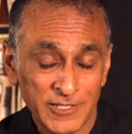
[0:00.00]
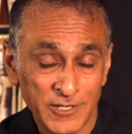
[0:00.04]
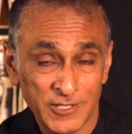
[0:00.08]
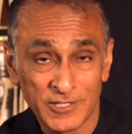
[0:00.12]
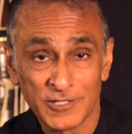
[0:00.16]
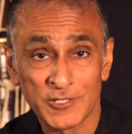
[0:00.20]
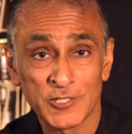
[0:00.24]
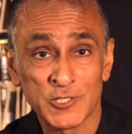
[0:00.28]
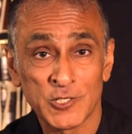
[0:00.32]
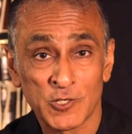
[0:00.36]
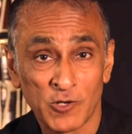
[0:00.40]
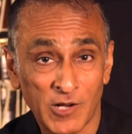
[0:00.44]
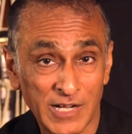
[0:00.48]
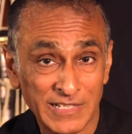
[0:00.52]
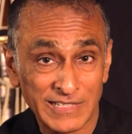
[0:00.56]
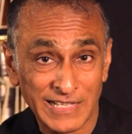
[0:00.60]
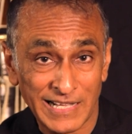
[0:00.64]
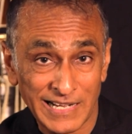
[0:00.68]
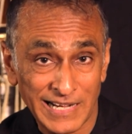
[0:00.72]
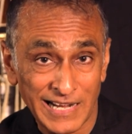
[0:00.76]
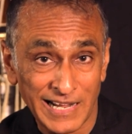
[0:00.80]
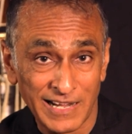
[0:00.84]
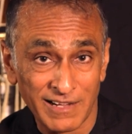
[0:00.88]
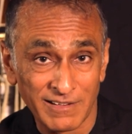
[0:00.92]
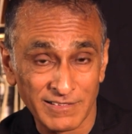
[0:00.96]
you can try
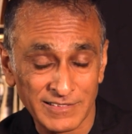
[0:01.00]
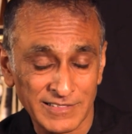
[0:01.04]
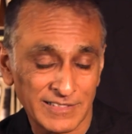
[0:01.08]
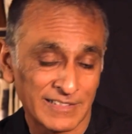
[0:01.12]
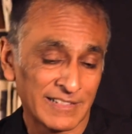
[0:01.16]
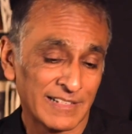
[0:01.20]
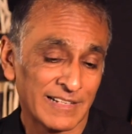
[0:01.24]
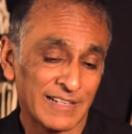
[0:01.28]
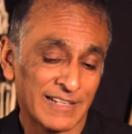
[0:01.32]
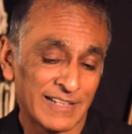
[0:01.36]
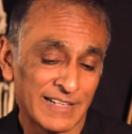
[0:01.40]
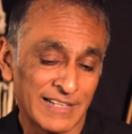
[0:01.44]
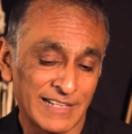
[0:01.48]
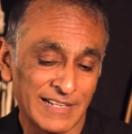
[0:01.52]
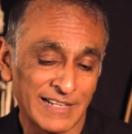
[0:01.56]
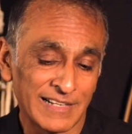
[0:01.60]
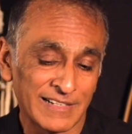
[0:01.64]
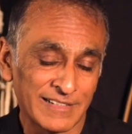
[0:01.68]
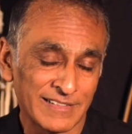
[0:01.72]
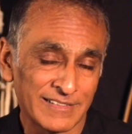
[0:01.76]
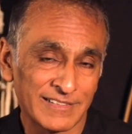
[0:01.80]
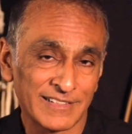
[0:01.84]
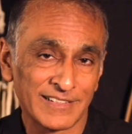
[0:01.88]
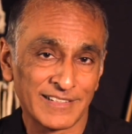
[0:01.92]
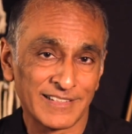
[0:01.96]
that out
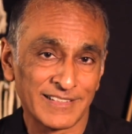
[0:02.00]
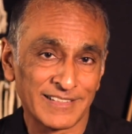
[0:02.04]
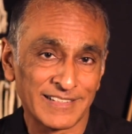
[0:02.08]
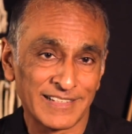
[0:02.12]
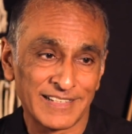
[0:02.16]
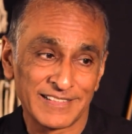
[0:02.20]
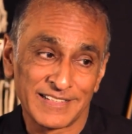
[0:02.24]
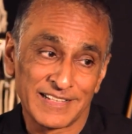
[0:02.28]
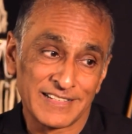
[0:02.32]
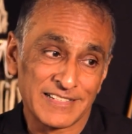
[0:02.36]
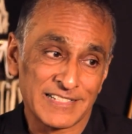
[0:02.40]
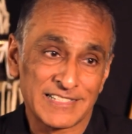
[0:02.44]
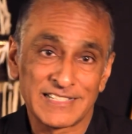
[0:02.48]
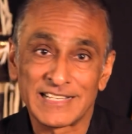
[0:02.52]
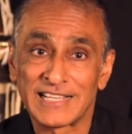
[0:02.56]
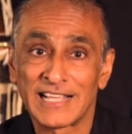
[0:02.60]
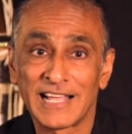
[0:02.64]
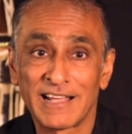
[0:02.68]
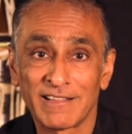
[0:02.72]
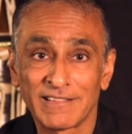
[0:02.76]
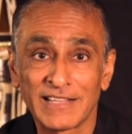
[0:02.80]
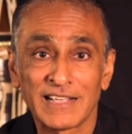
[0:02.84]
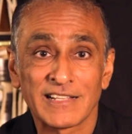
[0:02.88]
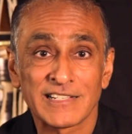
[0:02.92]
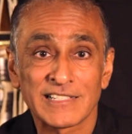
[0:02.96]
and then see
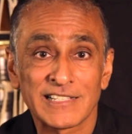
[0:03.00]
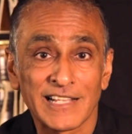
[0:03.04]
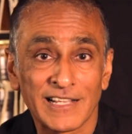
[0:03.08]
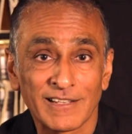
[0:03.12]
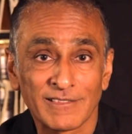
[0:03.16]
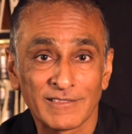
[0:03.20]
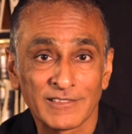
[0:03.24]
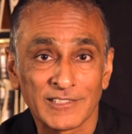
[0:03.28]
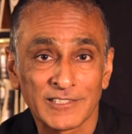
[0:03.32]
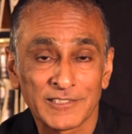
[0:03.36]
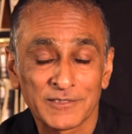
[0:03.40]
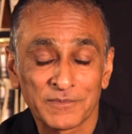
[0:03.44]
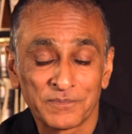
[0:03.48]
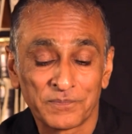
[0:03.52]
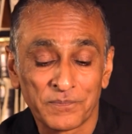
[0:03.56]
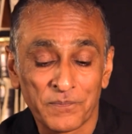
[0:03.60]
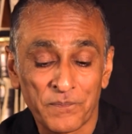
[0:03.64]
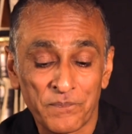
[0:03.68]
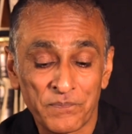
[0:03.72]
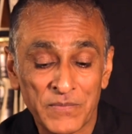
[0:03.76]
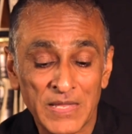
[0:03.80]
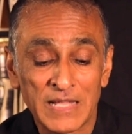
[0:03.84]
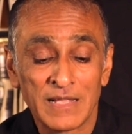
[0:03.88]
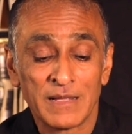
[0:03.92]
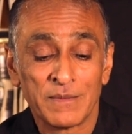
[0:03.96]
how that sounds.
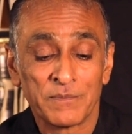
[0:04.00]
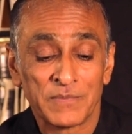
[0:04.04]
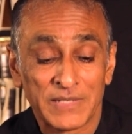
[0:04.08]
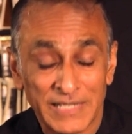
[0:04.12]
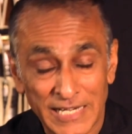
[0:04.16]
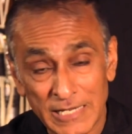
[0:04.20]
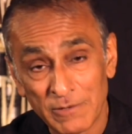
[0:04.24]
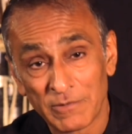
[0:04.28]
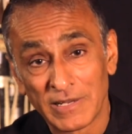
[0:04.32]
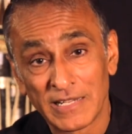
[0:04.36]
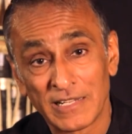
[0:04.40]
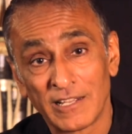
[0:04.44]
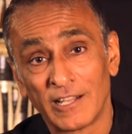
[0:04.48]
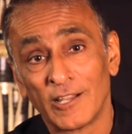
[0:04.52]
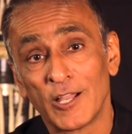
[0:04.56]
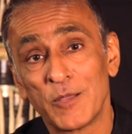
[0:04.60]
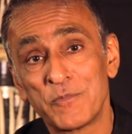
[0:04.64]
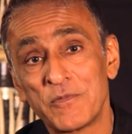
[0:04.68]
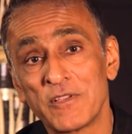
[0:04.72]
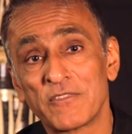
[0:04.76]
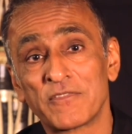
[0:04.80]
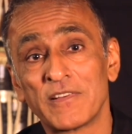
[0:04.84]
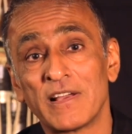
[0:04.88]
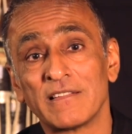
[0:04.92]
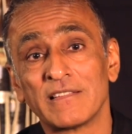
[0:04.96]
But anyway, I
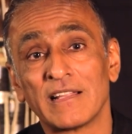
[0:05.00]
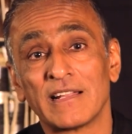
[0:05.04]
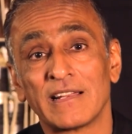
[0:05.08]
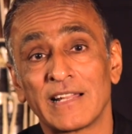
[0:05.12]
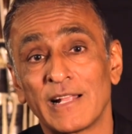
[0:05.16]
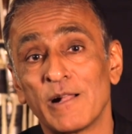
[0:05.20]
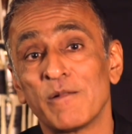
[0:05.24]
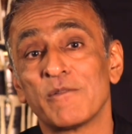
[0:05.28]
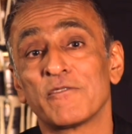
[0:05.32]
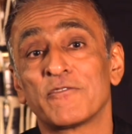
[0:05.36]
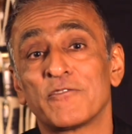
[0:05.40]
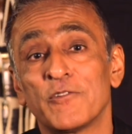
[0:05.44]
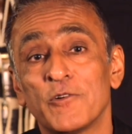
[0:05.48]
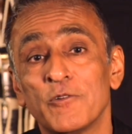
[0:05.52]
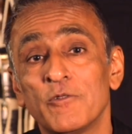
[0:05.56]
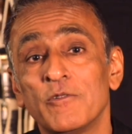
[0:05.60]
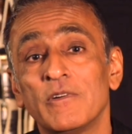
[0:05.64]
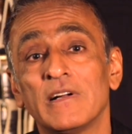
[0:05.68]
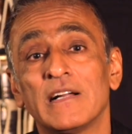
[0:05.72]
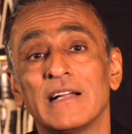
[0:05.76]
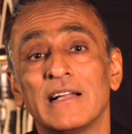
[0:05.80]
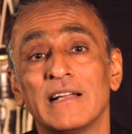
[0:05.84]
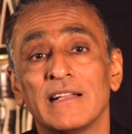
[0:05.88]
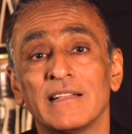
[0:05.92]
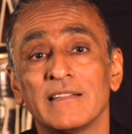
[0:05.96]
hope you found that
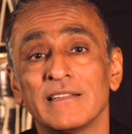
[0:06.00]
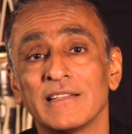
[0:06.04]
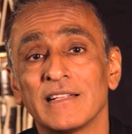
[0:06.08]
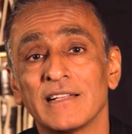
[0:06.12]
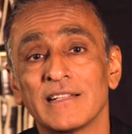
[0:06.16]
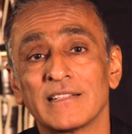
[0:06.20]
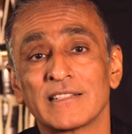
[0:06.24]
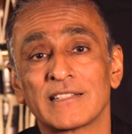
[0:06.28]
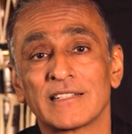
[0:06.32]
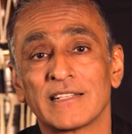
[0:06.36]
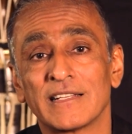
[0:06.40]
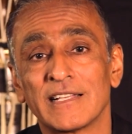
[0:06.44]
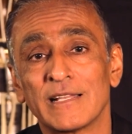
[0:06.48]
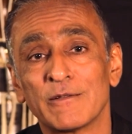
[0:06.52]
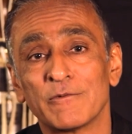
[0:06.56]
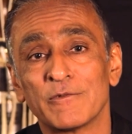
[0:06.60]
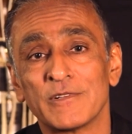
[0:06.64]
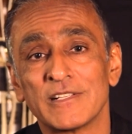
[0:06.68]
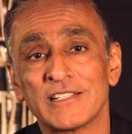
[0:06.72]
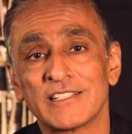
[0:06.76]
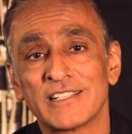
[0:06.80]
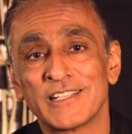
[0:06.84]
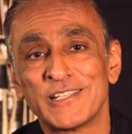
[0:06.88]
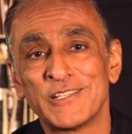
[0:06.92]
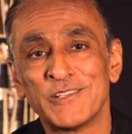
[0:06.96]
helpful and that it
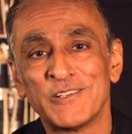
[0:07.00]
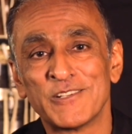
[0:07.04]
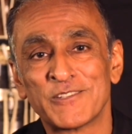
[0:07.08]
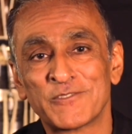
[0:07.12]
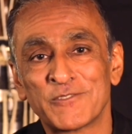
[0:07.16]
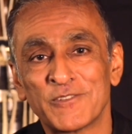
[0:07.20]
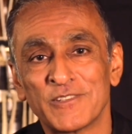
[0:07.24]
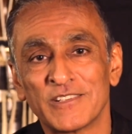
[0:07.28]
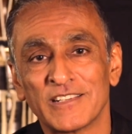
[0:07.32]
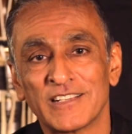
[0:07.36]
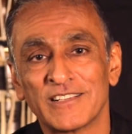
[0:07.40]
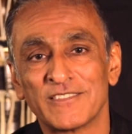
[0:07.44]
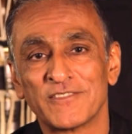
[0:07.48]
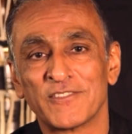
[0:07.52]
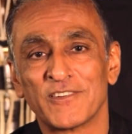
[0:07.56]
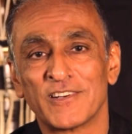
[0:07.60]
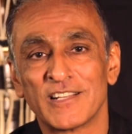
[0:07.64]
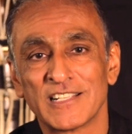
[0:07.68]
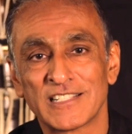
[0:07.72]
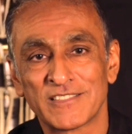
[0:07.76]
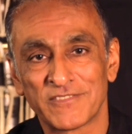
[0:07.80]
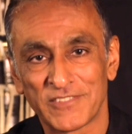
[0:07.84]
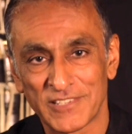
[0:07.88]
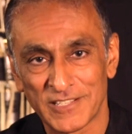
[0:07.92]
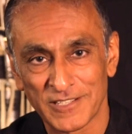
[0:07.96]
was useful
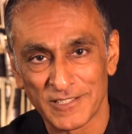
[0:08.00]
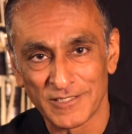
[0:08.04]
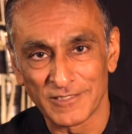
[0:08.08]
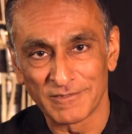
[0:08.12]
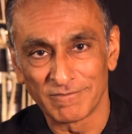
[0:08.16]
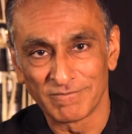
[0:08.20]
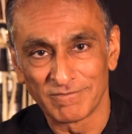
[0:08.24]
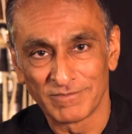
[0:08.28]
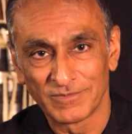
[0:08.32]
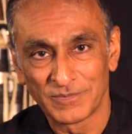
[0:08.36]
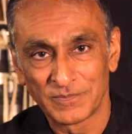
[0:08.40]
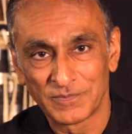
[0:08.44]
advice for you.